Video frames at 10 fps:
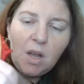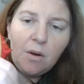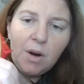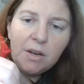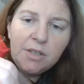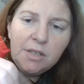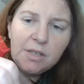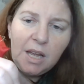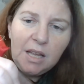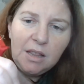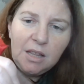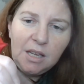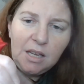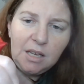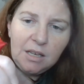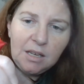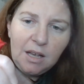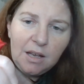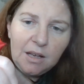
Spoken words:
around it. And then